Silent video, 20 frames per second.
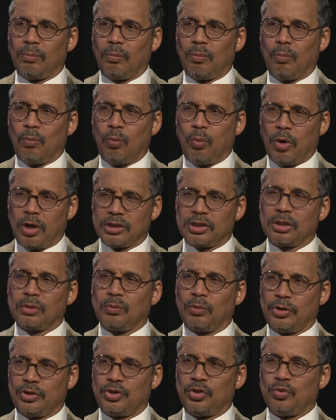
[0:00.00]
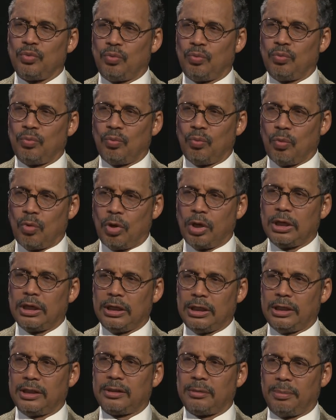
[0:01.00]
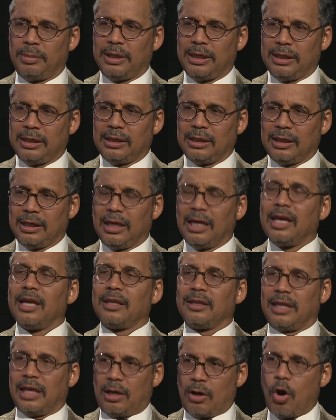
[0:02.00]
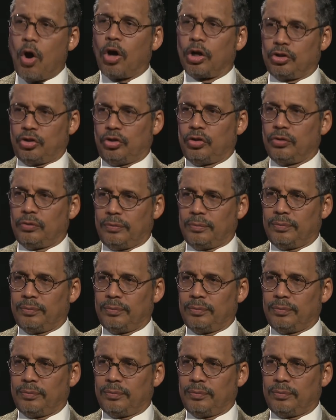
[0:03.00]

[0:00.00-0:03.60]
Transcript: wasn't what you wanted it to be mm -hmm. that haunt you.